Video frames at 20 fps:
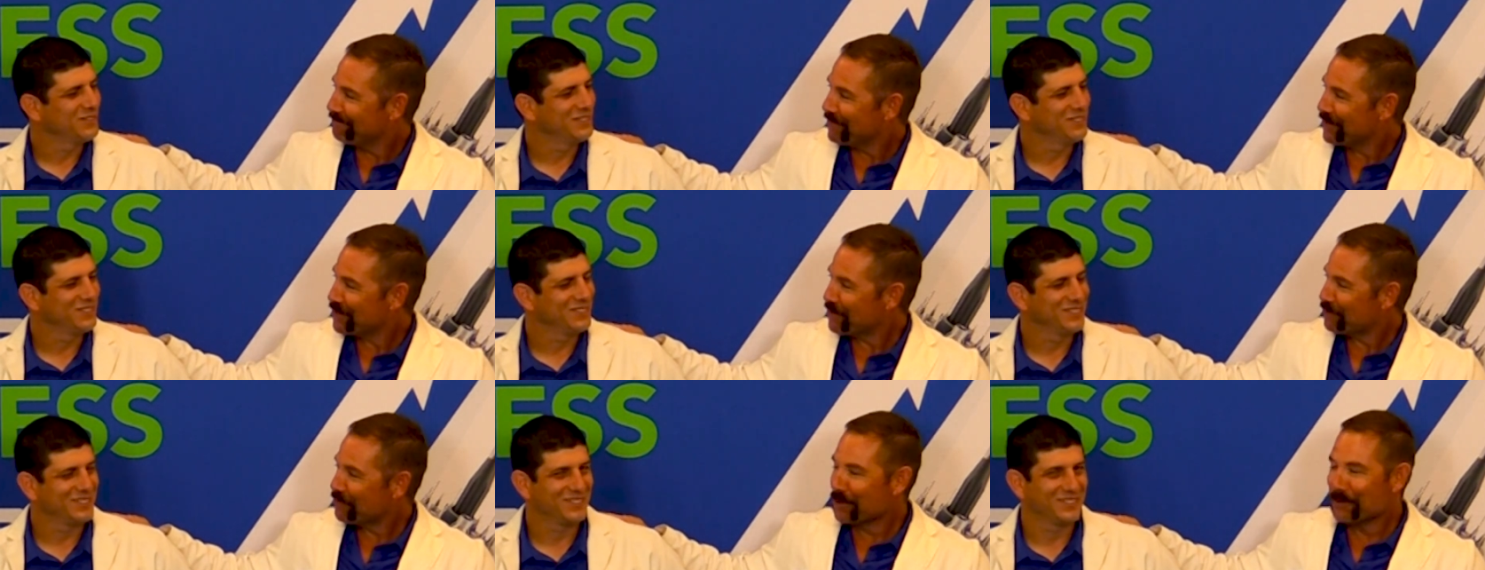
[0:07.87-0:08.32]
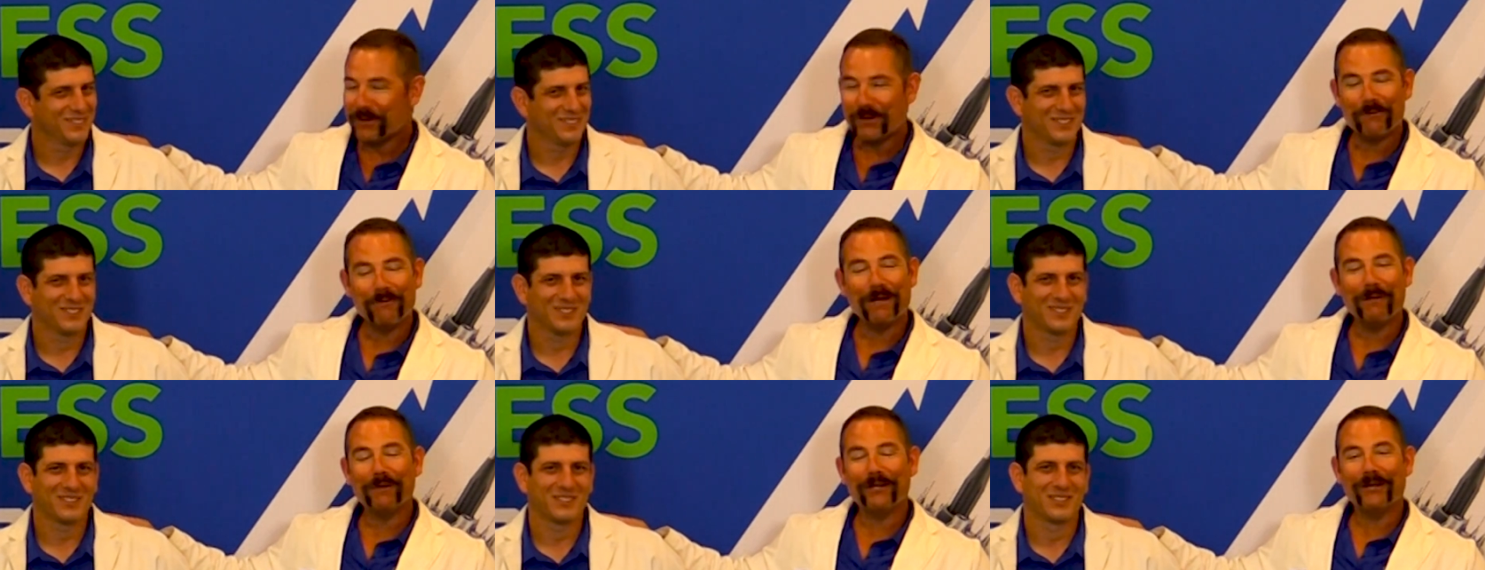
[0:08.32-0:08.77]
Speaker 1: Mr. Ruben
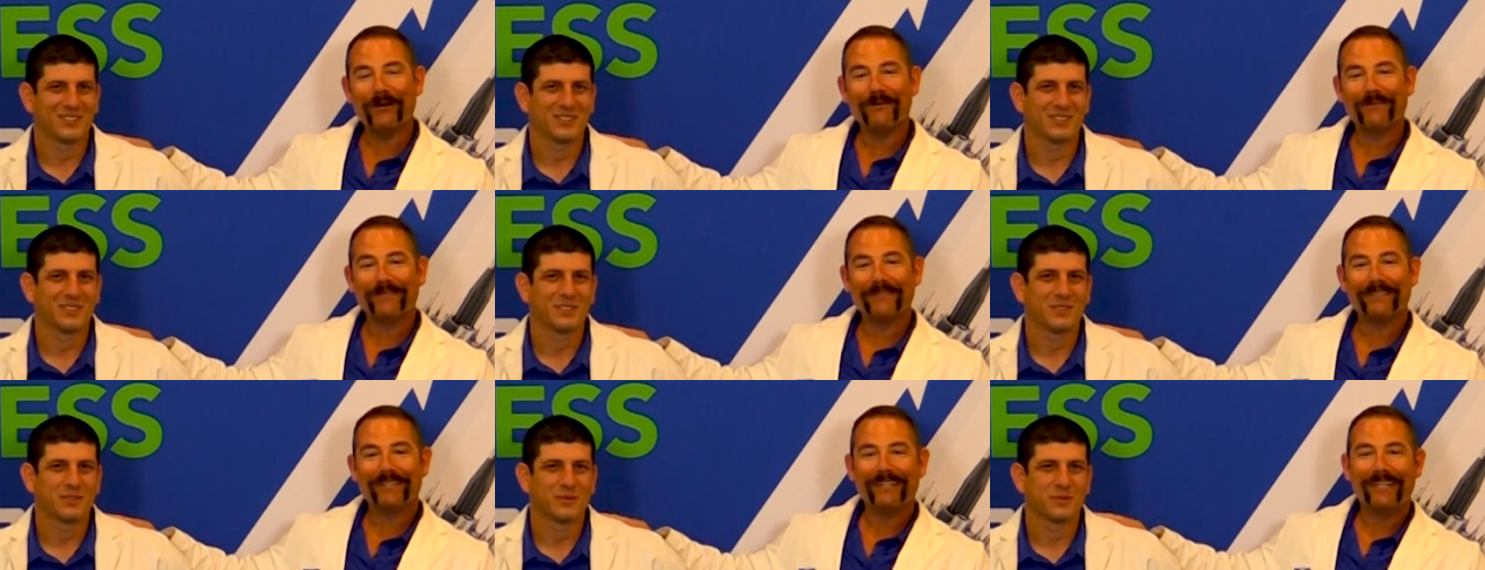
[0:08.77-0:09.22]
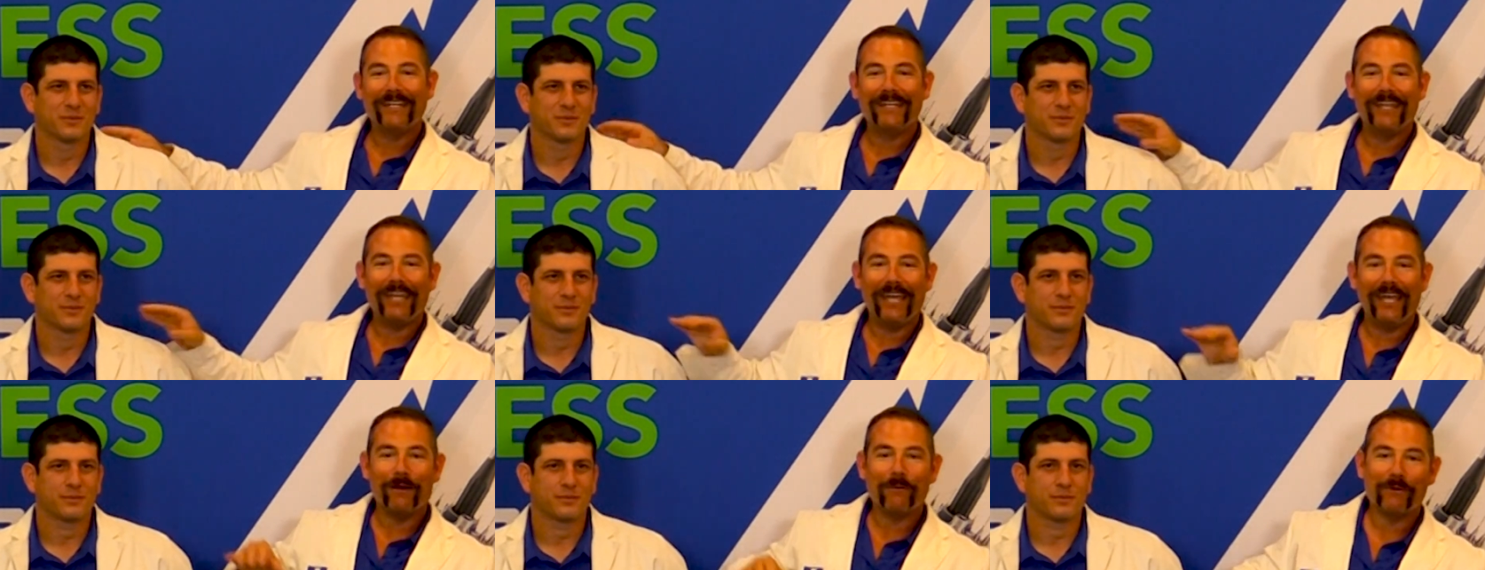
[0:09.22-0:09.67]
Arevalo,
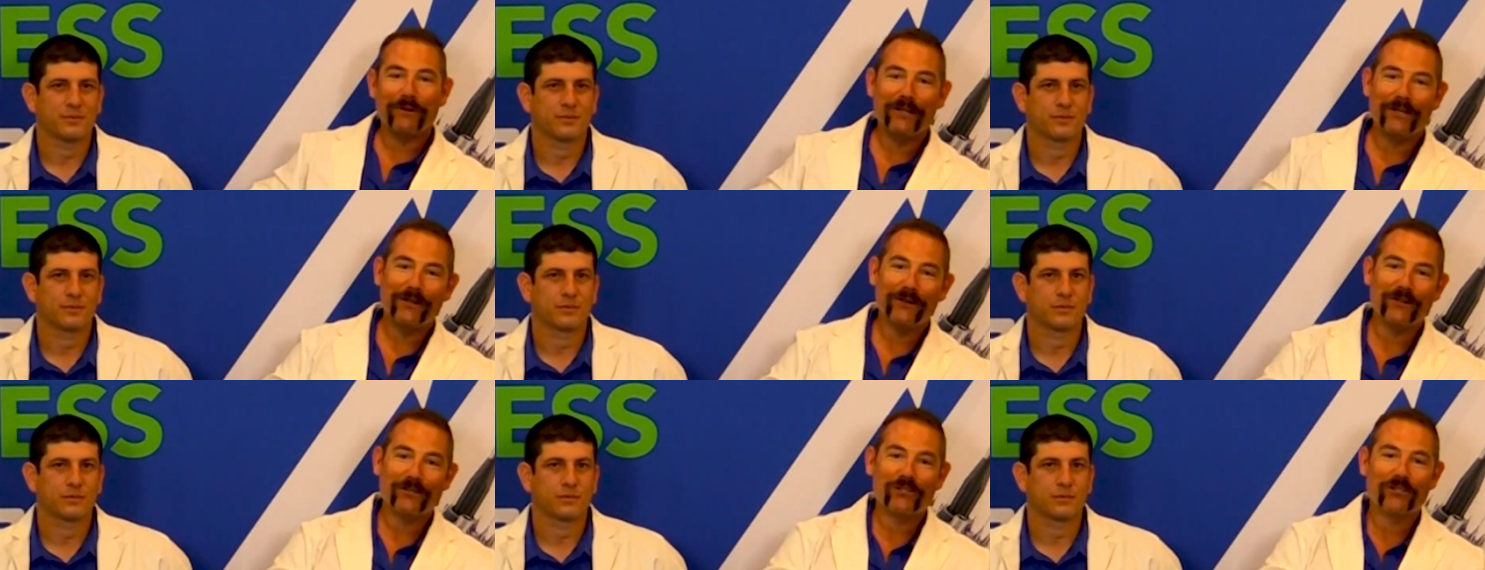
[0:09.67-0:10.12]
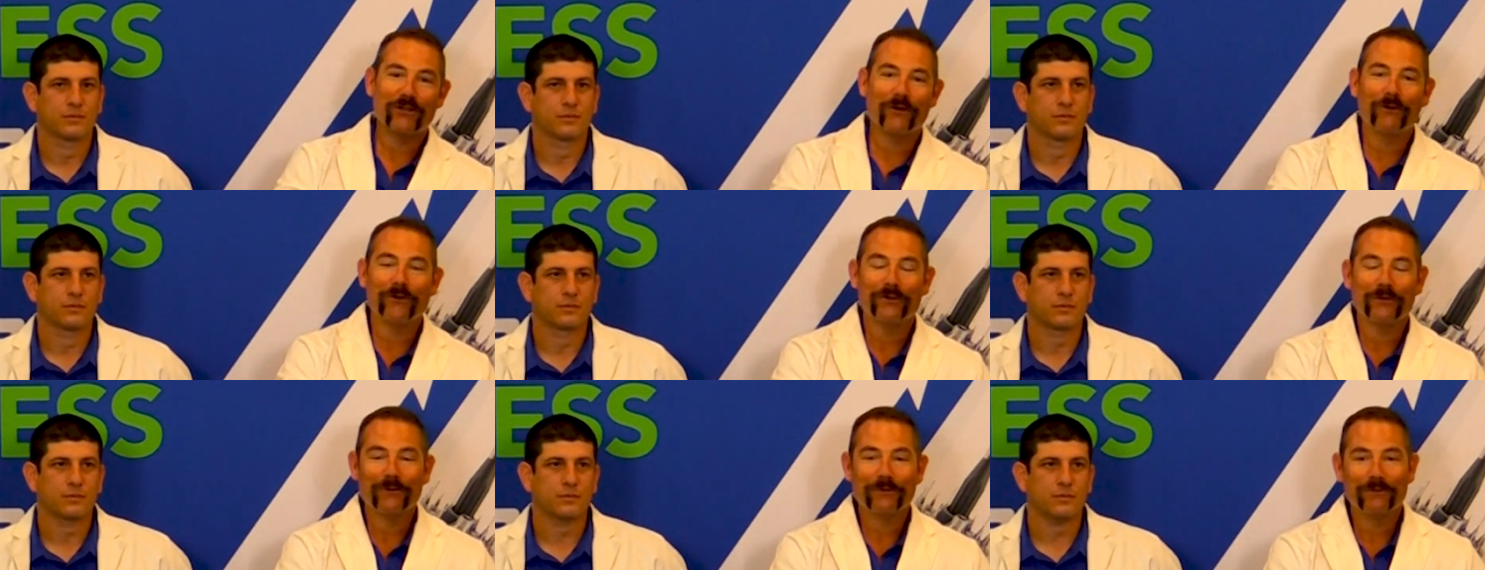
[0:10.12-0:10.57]
and we're here to
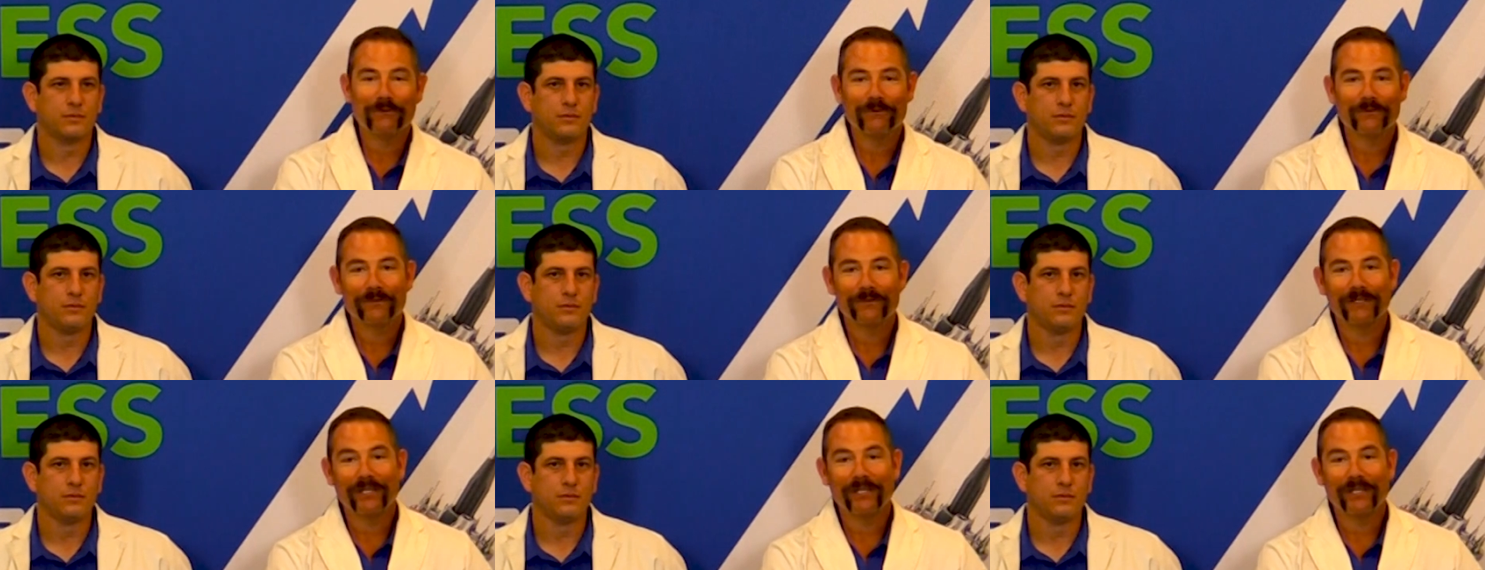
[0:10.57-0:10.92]
show you